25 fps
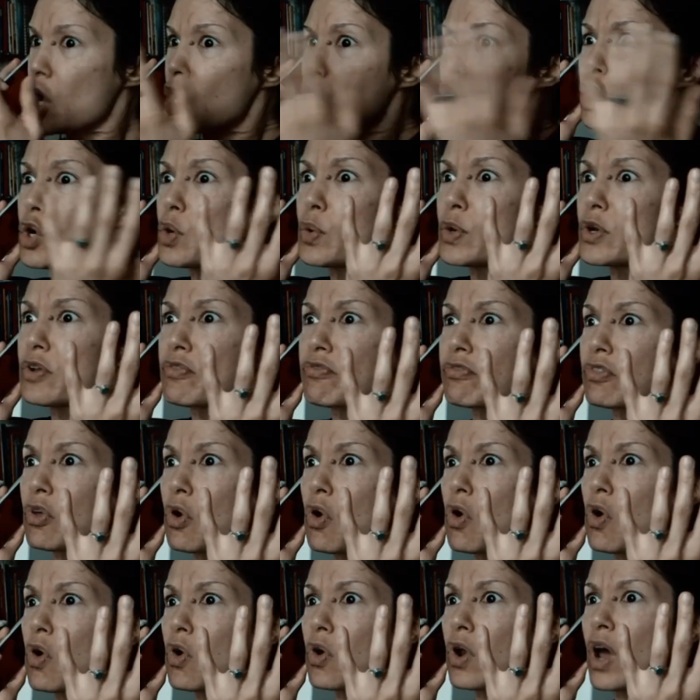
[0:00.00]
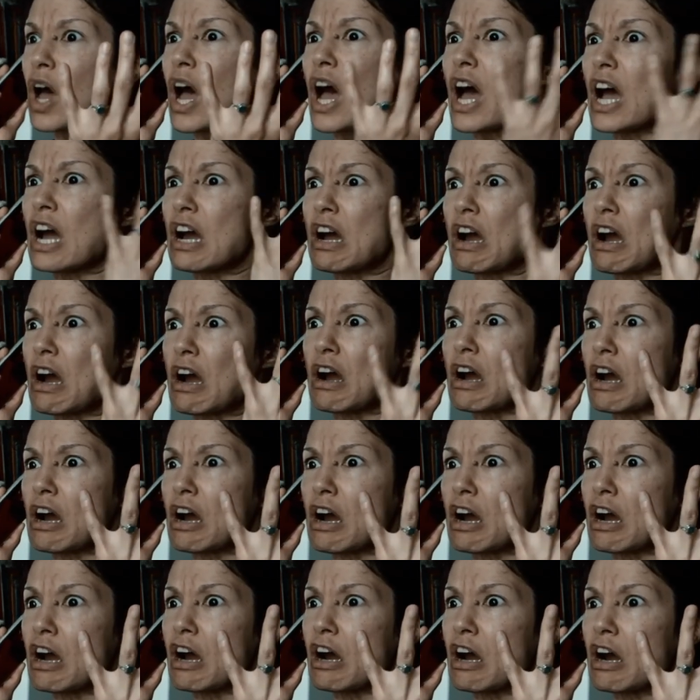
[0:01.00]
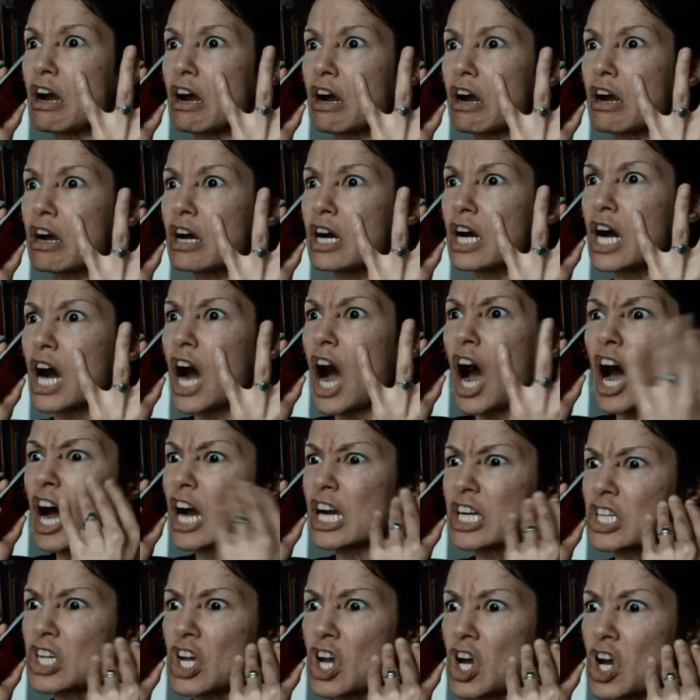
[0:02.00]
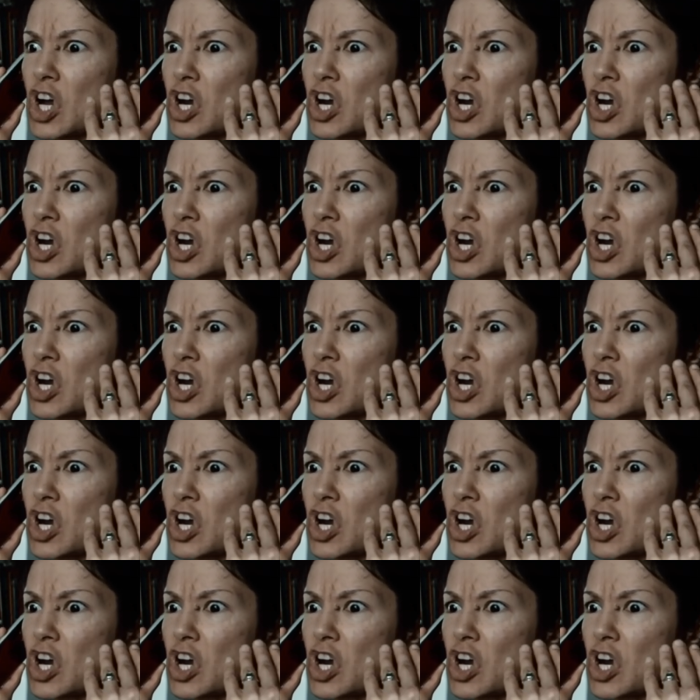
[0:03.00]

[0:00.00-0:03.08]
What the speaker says: or a constant complainer person in your